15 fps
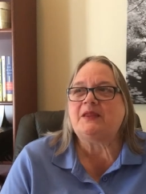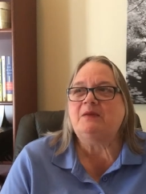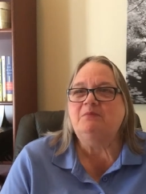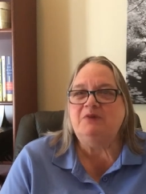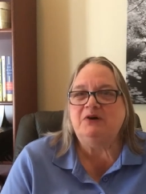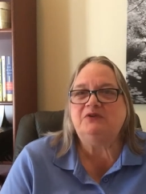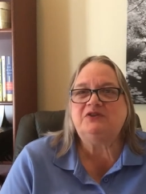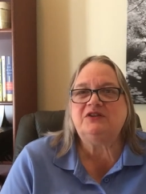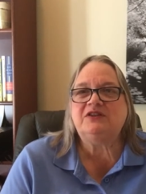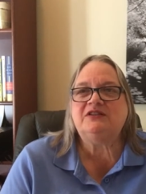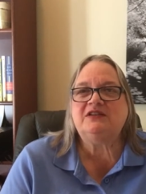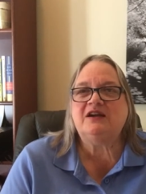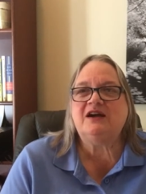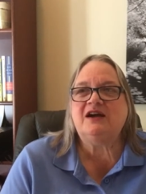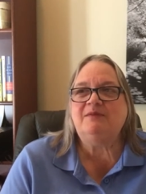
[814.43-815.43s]
most of the
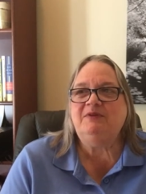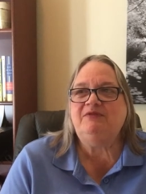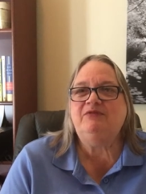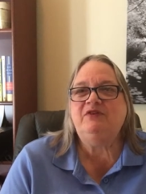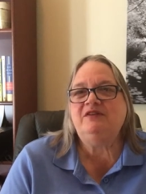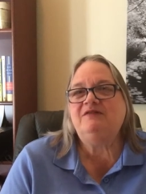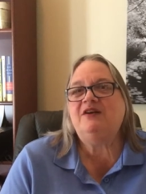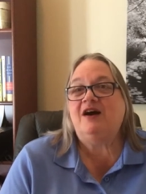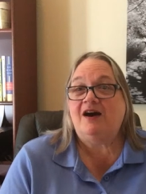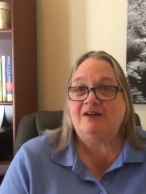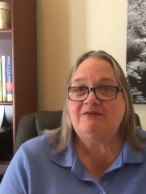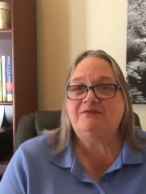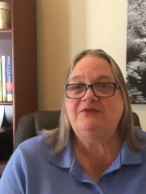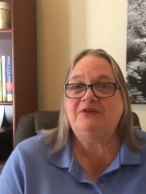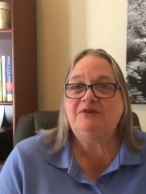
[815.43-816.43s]
time if we've got
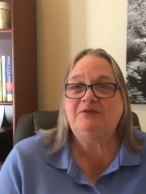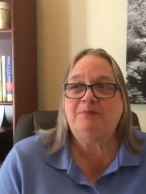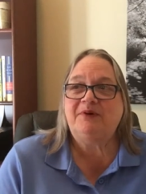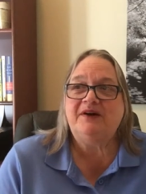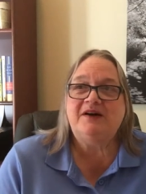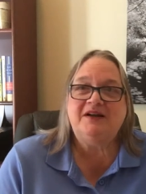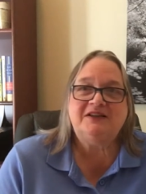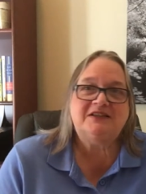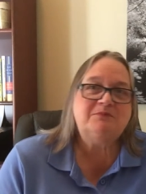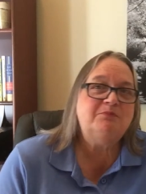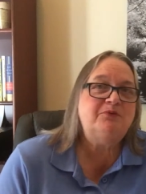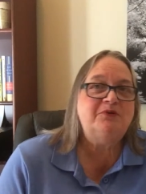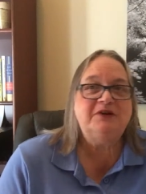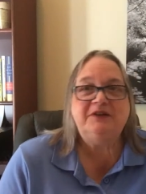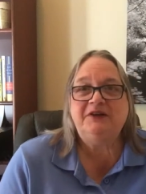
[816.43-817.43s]
a few pots
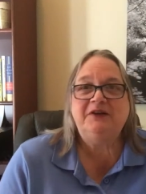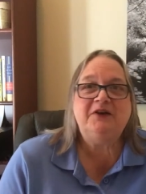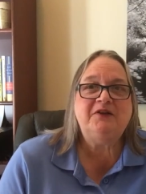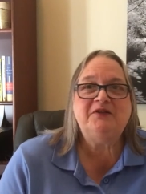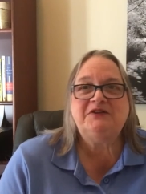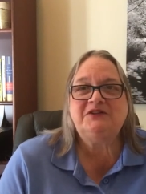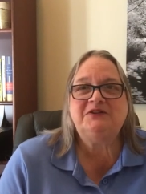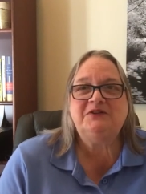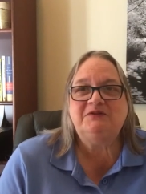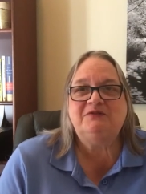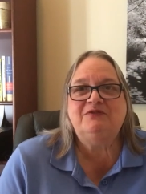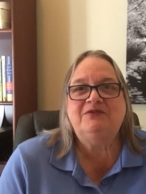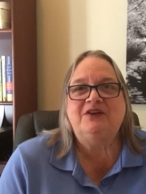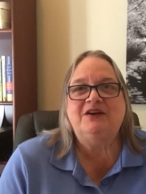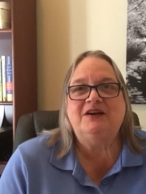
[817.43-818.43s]
boiling on the stove
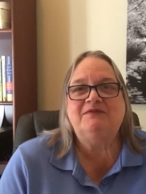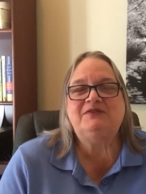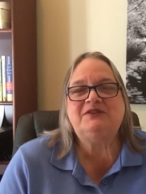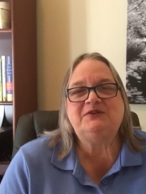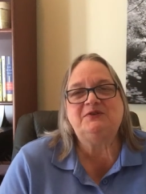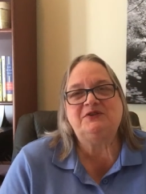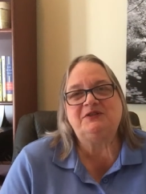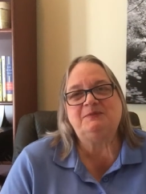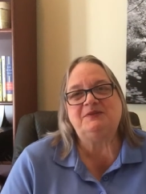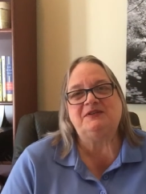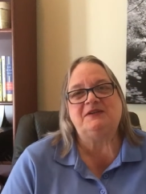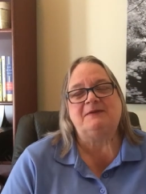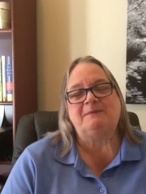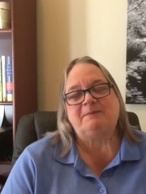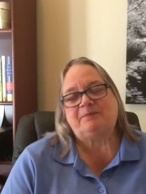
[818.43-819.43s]
of life, so to
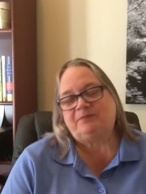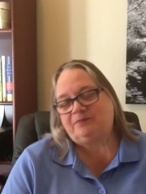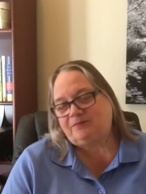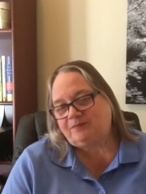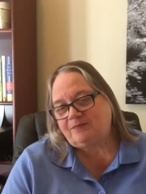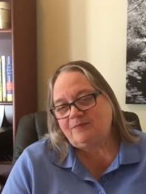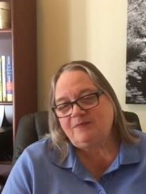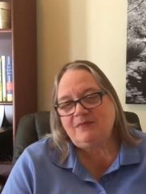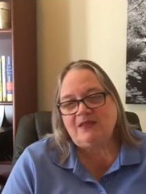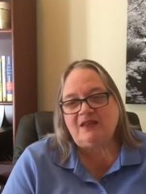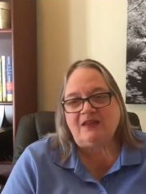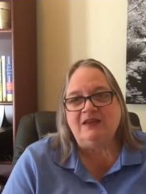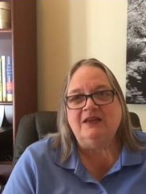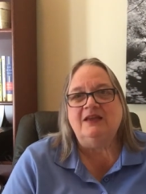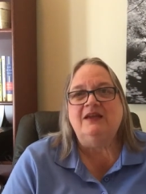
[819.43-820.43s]
speak.
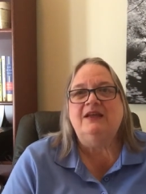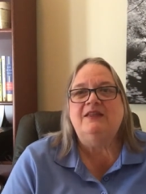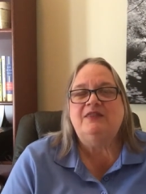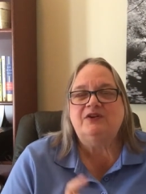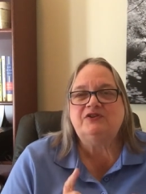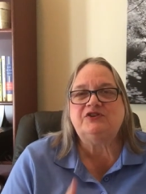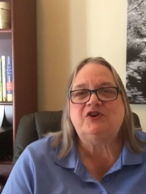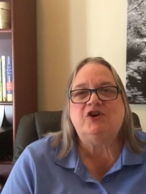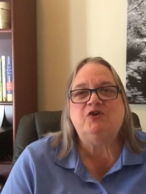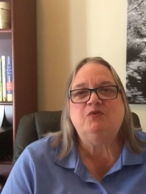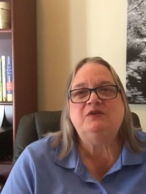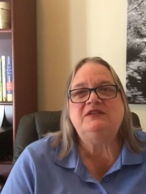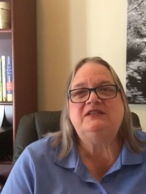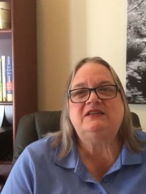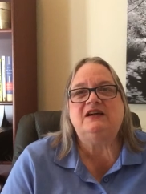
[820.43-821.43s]
There's
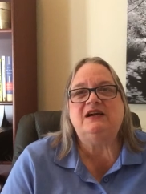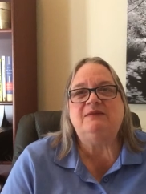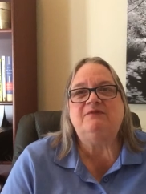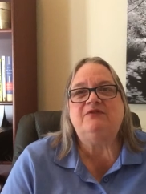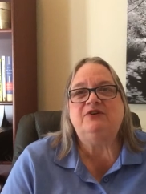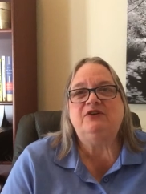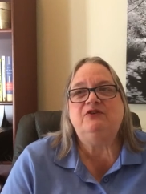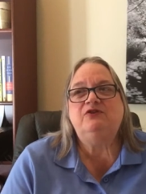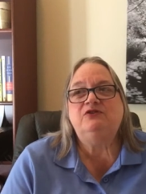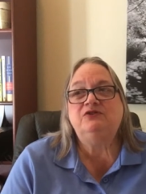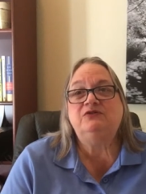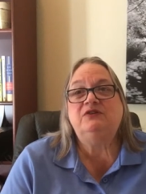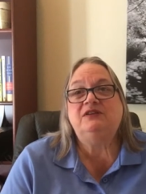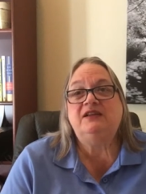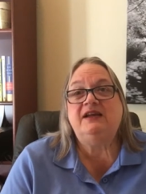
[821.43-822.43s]
always time for you to
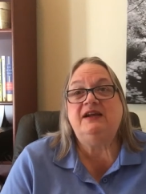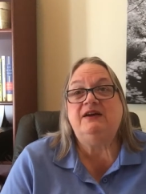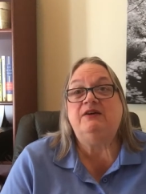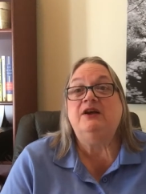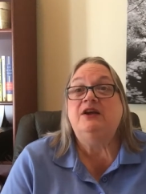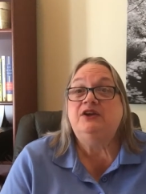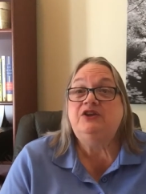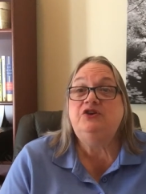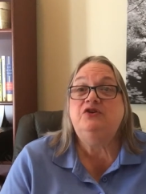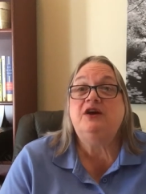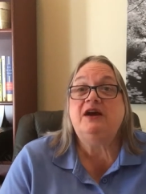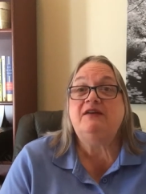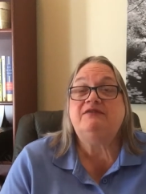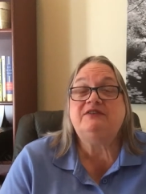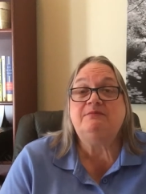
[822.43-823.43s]
do it now. You
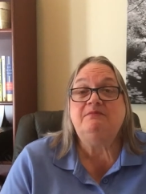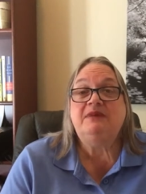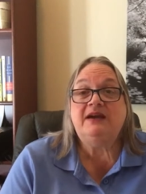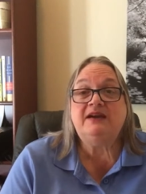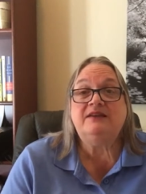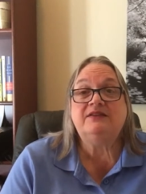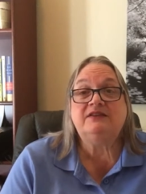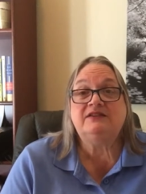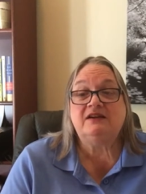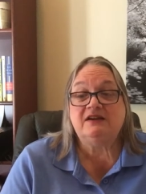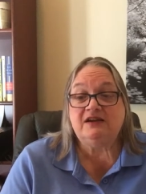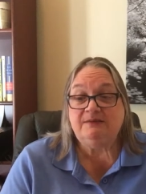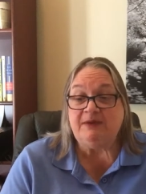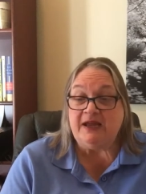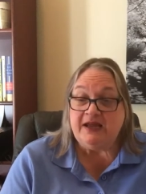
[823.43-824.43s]
have to make the
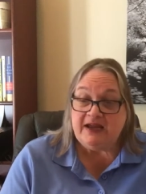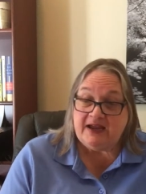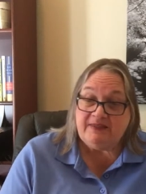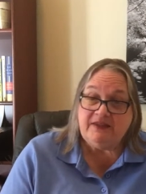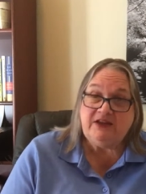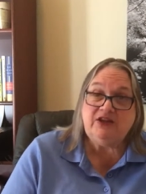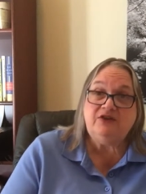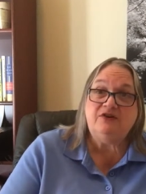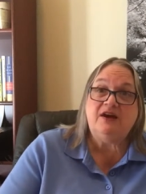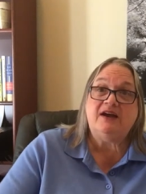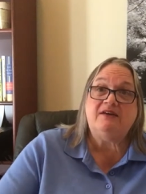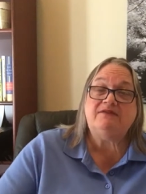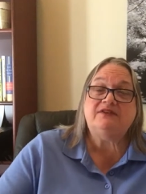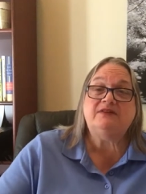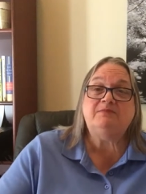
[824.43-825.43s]
time, and then you
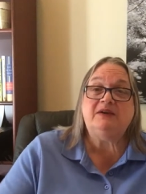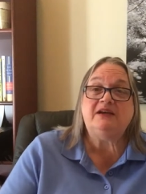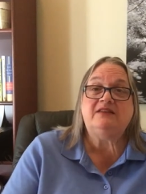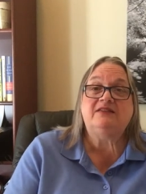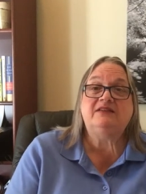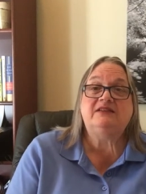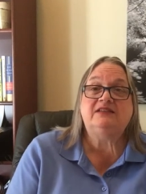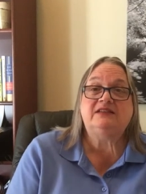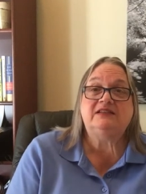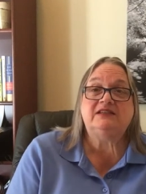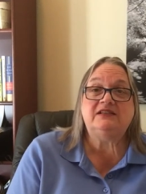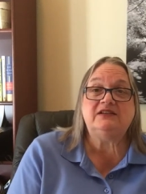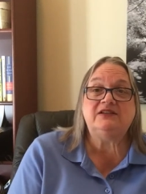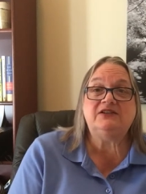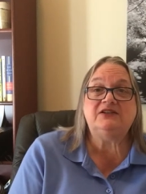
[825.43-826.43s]
have to make the
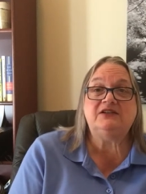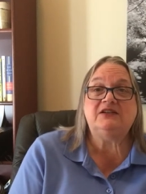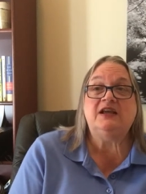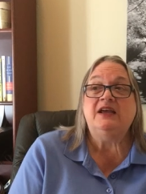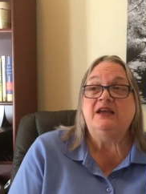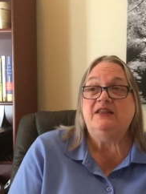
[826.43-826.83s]
decision